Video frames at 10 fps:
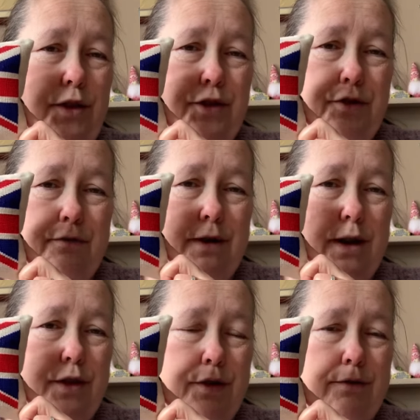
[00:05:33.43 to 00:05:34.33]

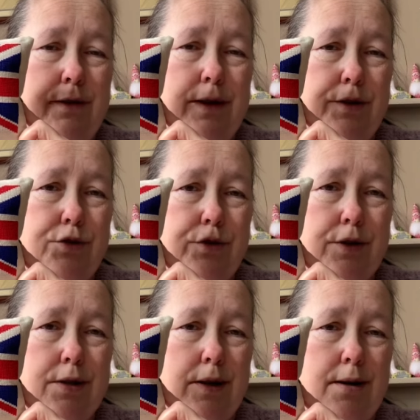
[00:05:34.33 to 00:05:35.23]
Thoroughly enjoyed
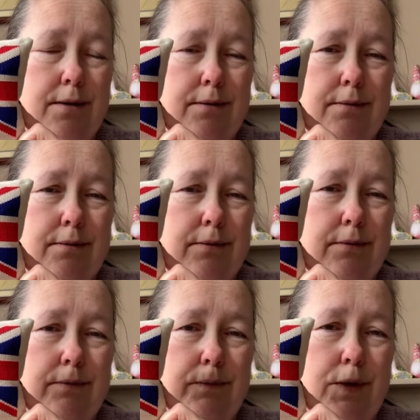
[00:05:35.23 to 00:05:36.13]
that.
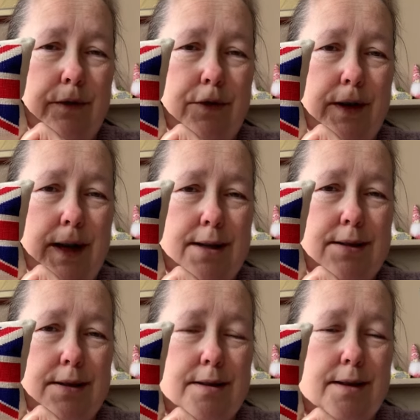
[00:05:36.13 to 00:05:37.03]
One of the
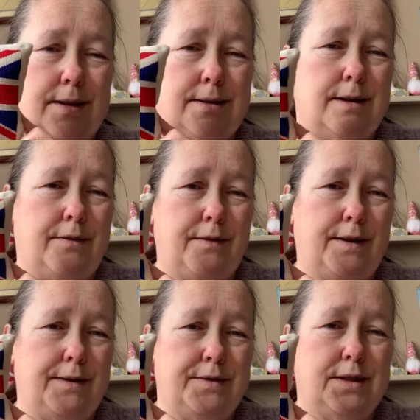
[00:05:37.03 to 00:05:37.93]
nicest things I've
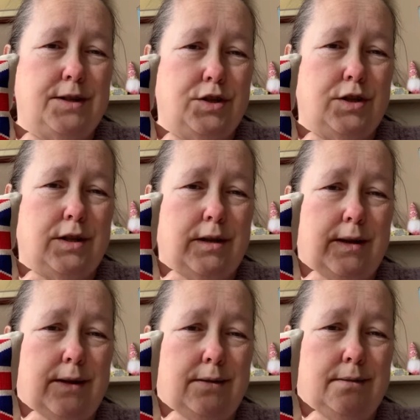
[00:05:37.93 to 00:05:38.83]
stitched
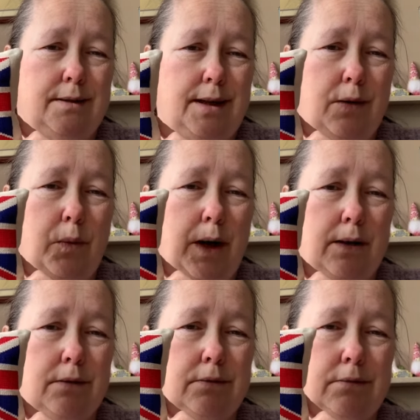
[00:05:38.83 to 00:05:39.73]
in a while.